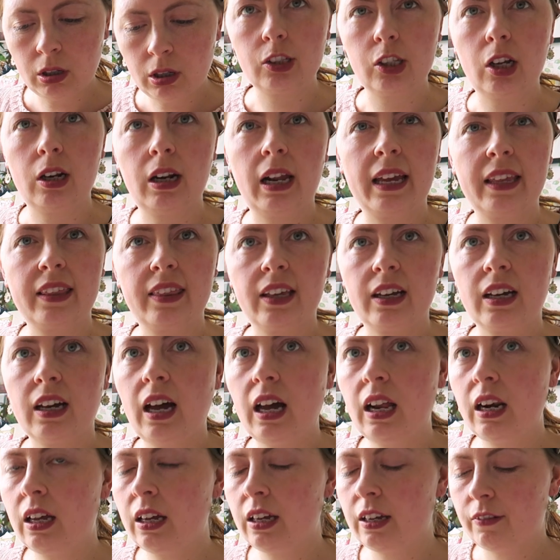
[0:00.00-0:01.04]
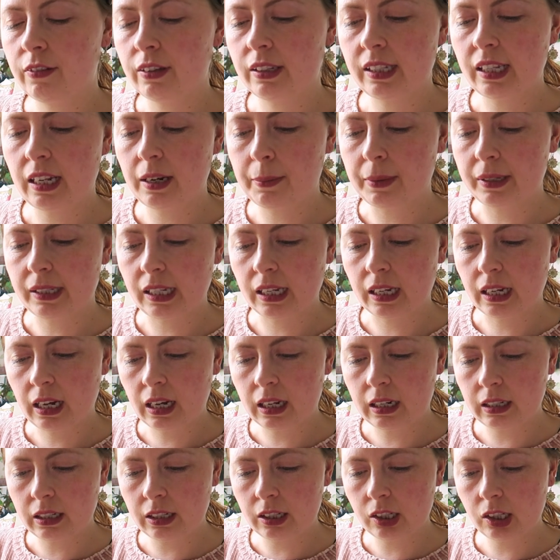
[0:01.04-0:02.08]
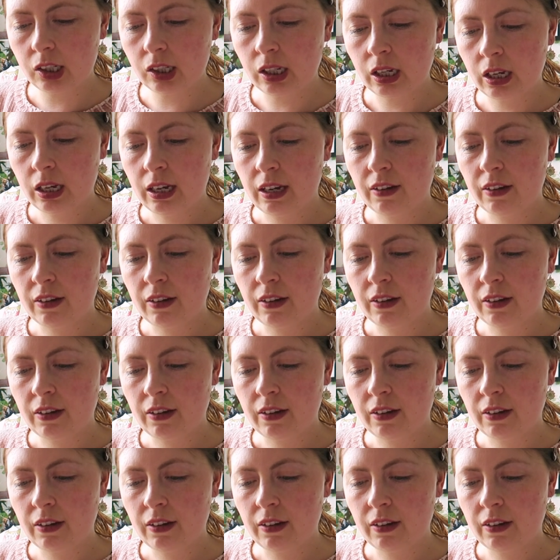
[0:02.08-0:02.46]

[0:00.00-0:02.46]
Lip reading: so like the color, if there's any missing colors,